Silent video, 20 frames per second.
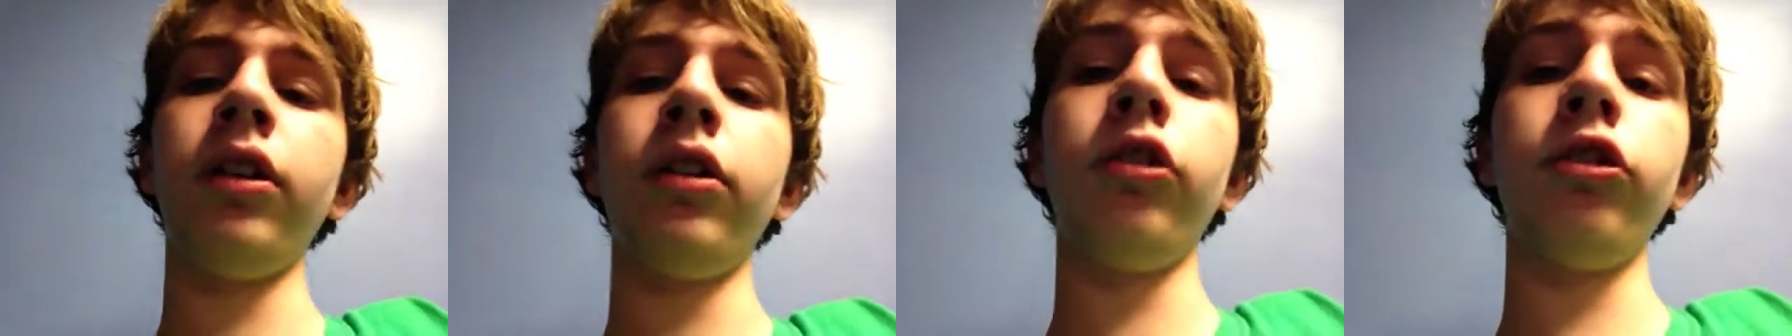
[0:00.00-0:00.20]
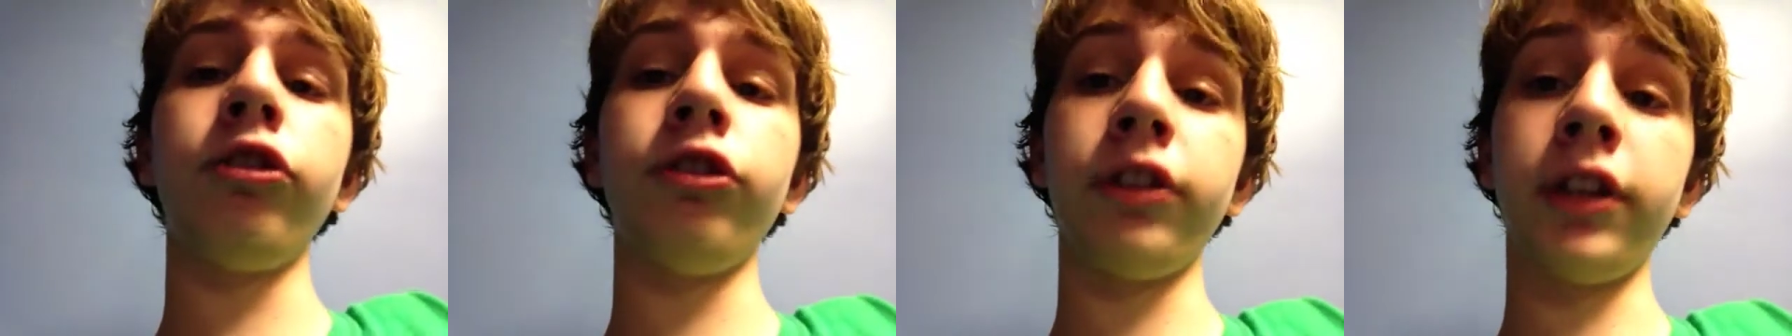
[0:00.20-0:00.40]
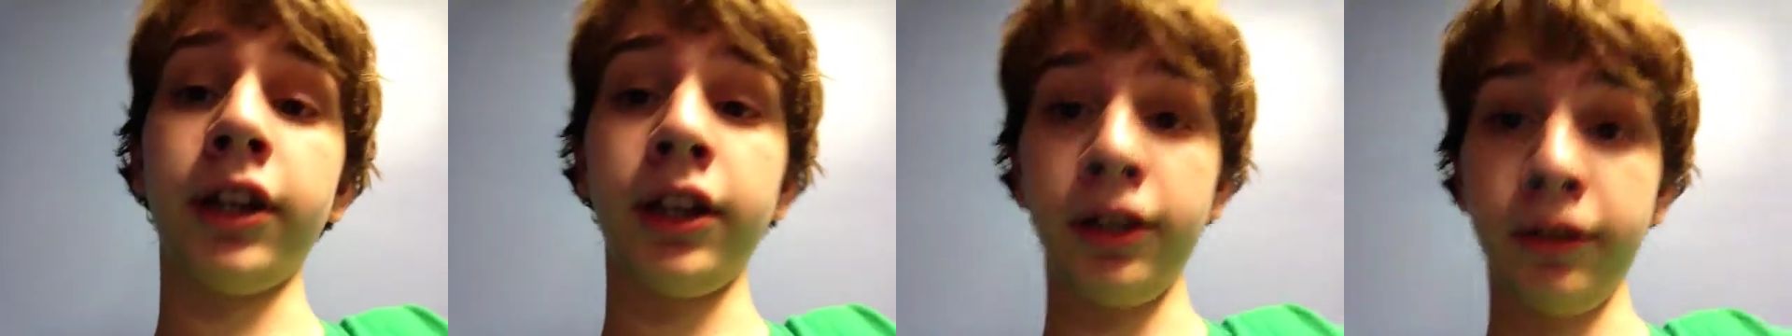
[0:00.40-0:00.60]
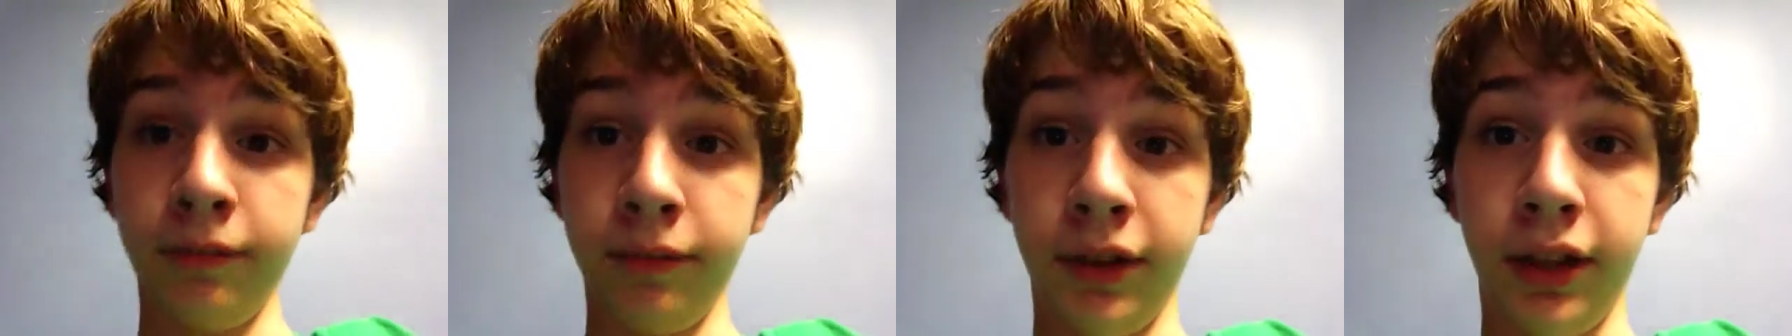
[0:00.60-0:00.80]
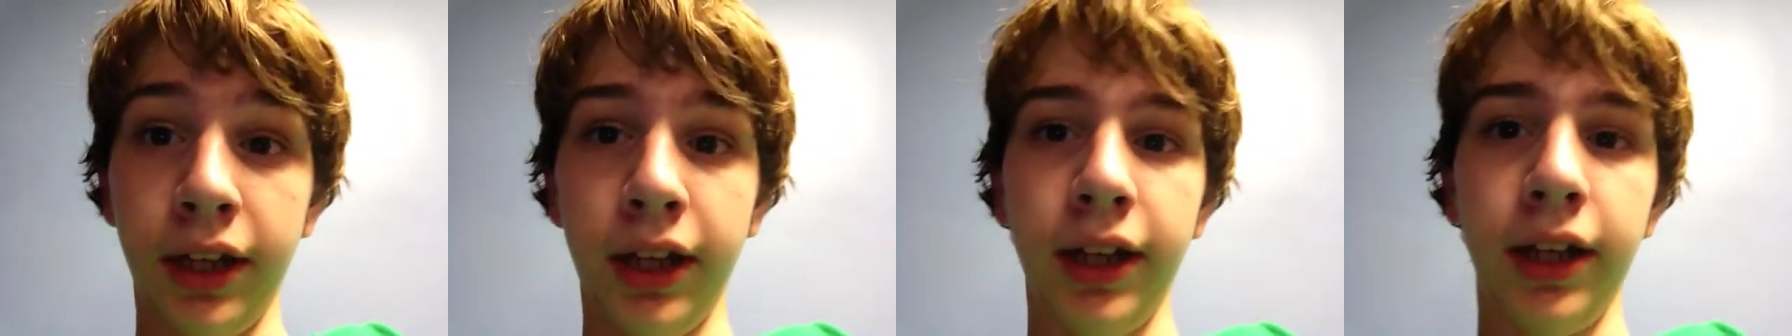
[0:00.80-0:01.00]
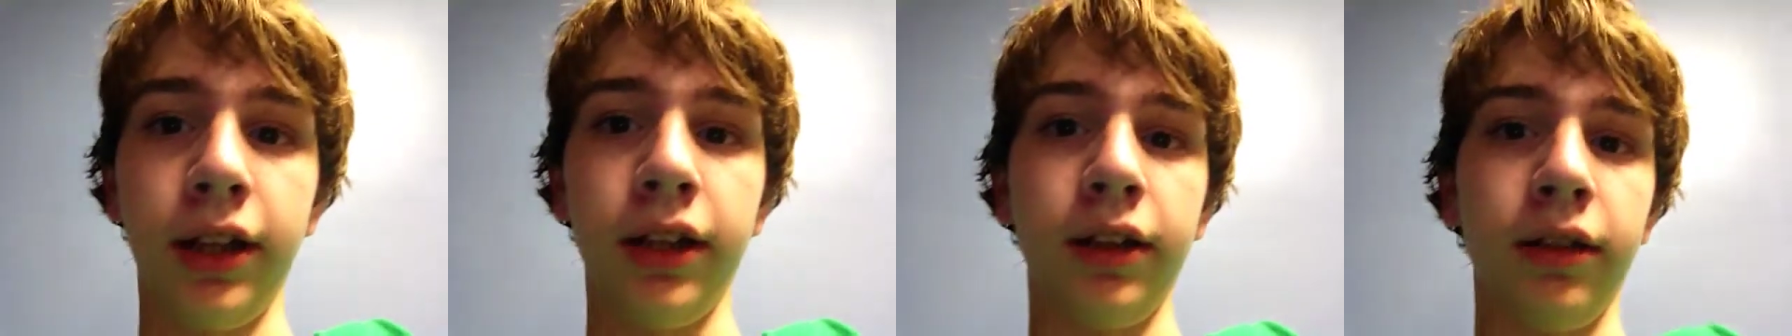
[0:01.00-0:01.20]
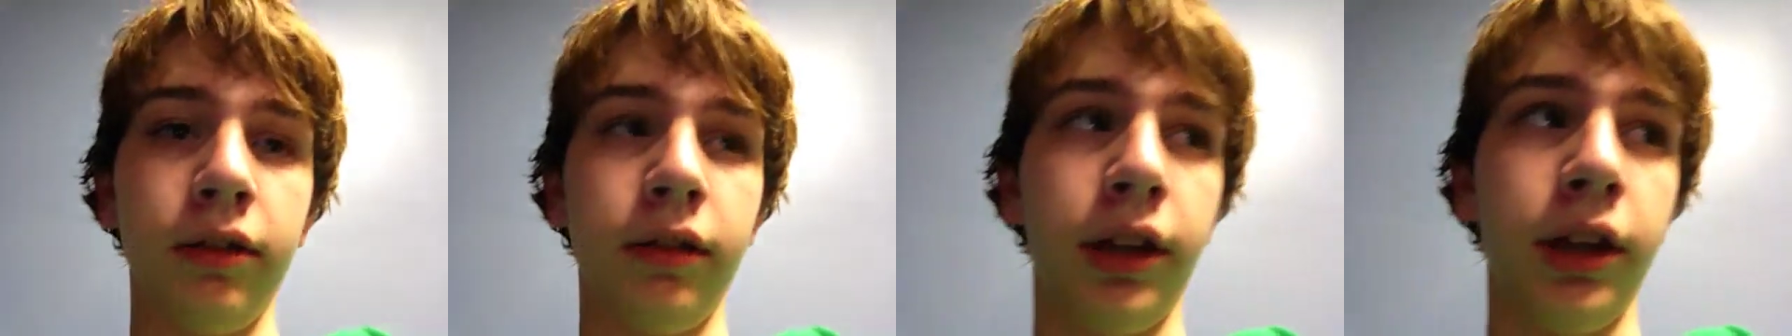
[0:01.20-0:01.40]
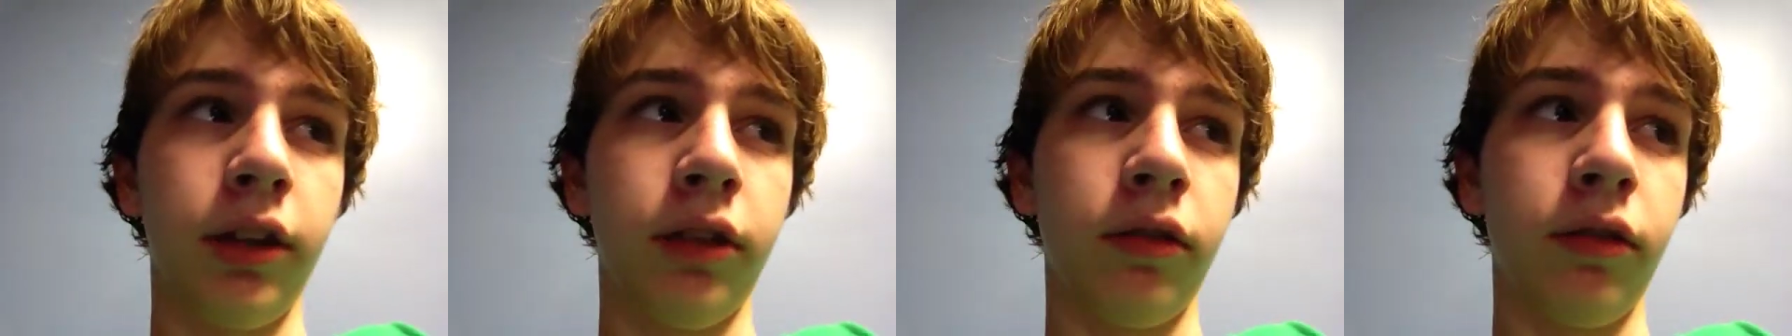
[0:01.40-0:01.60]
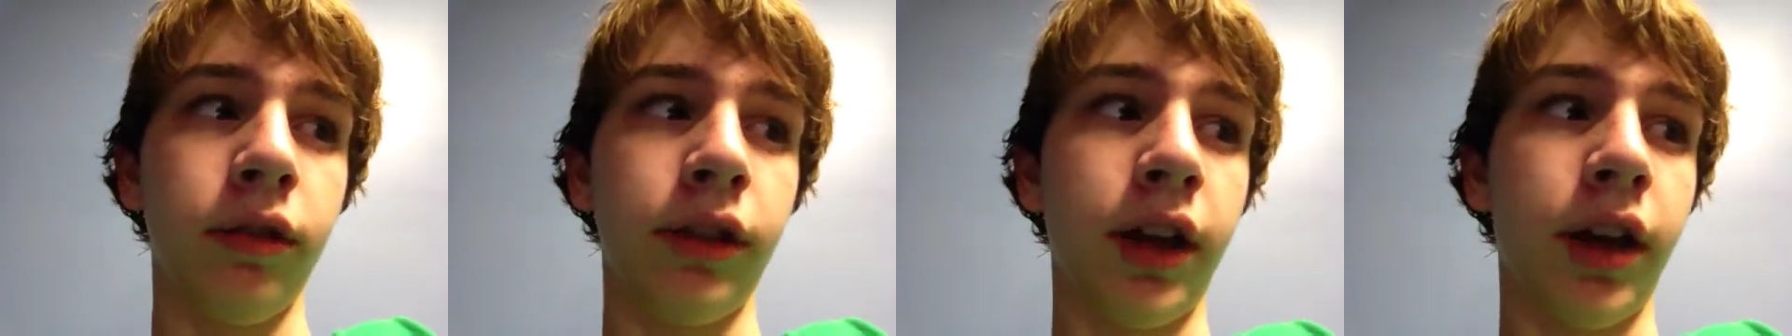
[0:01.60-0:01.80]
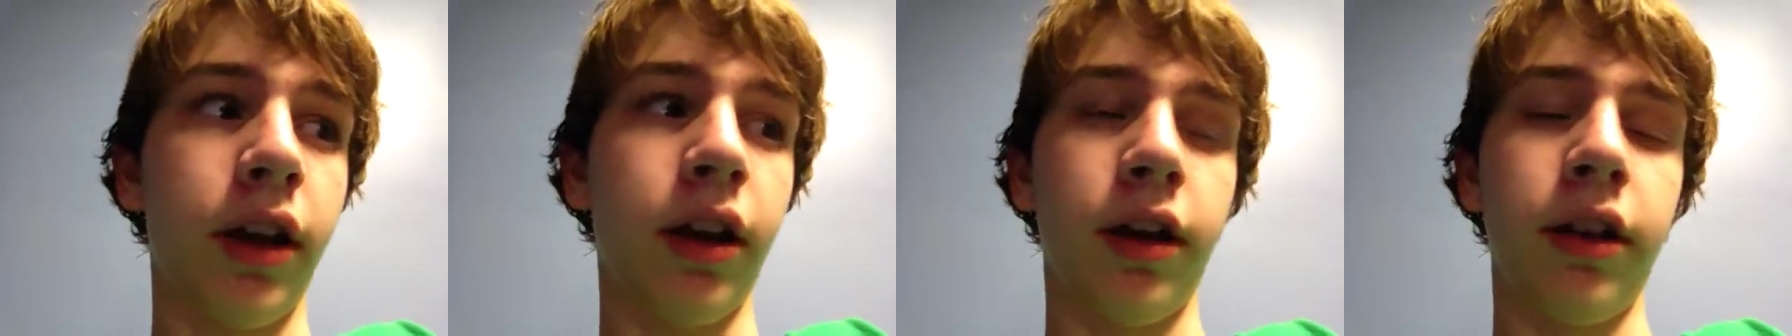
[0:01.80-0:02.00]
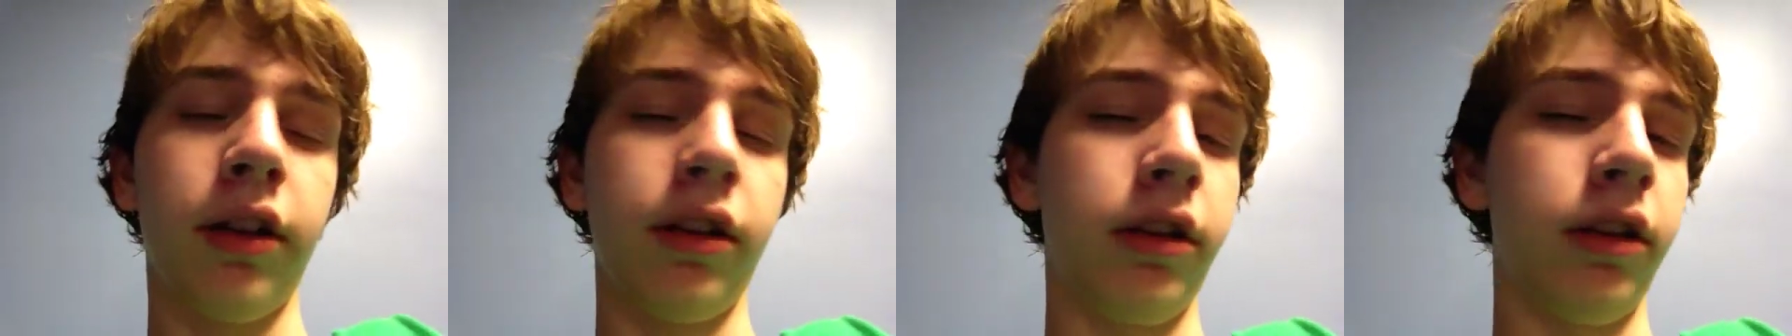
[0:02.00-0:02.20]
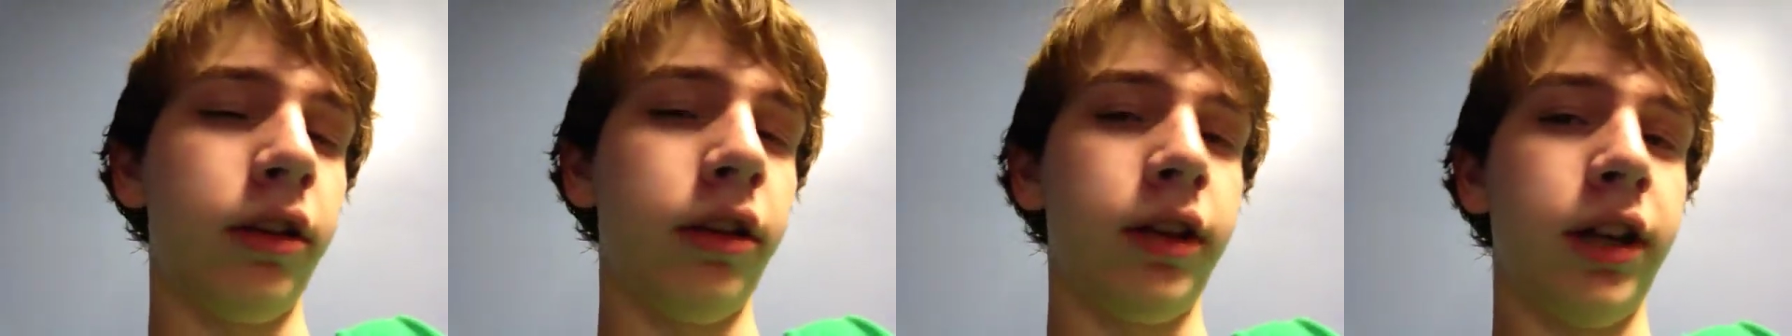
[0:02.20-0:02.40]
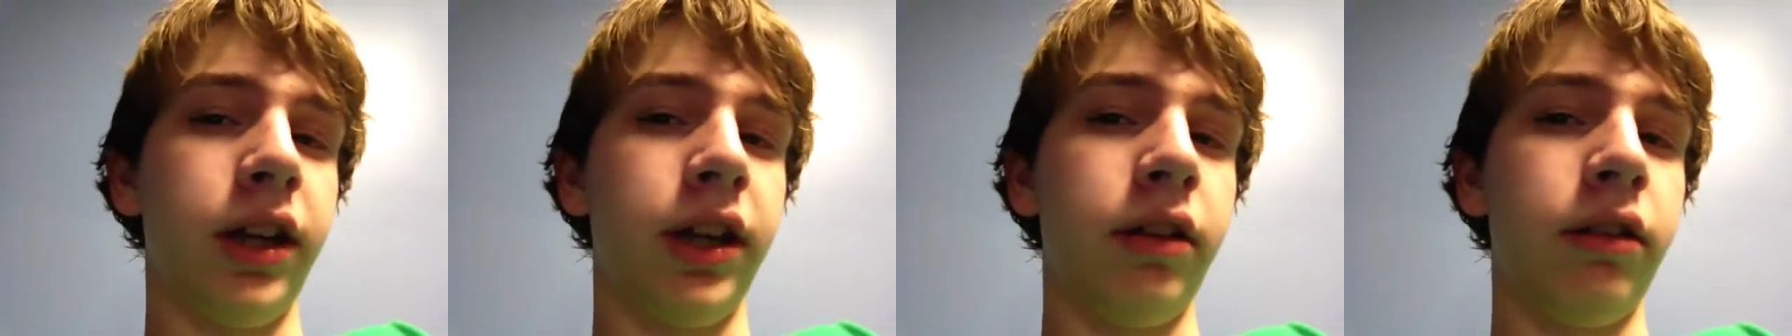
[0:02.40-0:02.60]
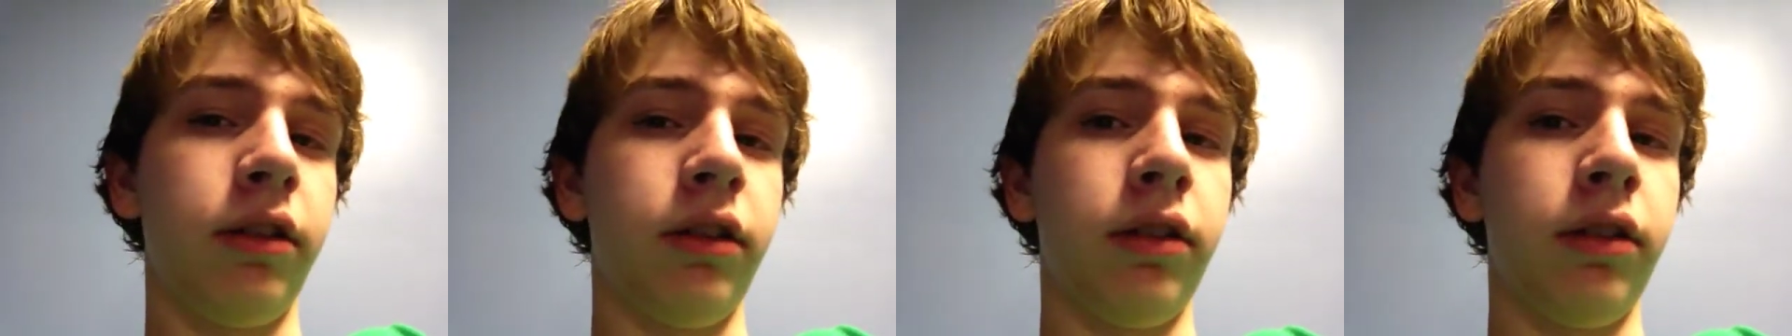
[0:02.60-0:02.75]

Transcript: Which I am getting, like, without a doubt.